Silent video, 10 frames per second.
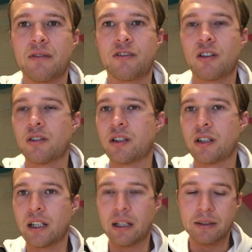They've gone to
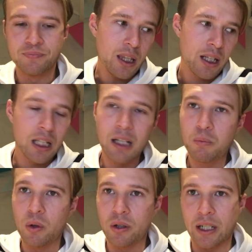the
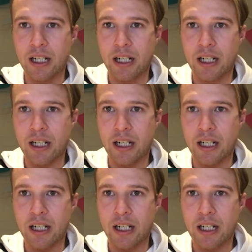Club World